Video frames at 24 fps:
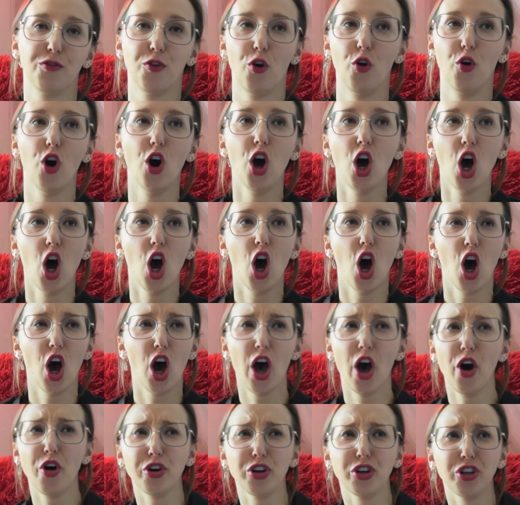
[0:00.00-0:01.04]
one for,
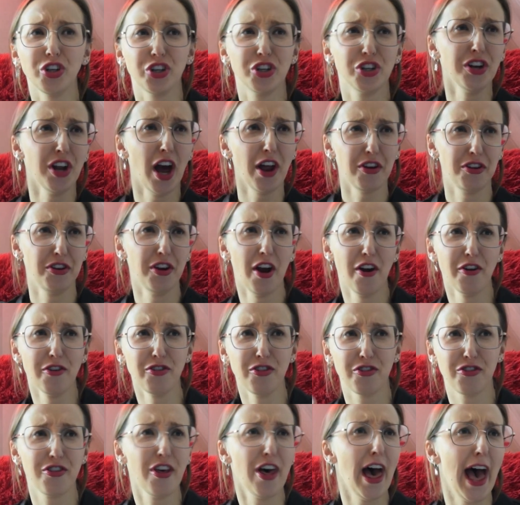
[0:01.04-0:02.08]
how could you not
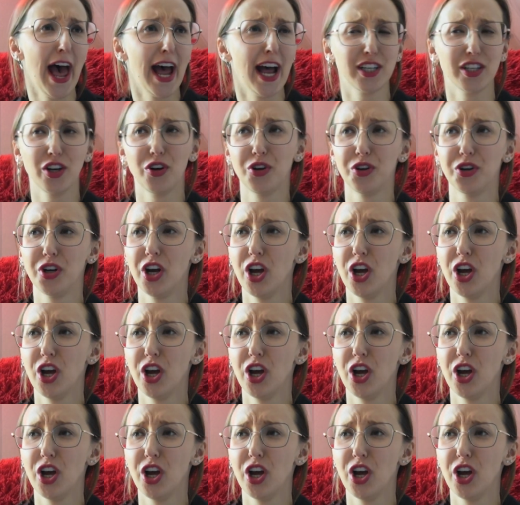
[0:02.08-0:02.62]
know that?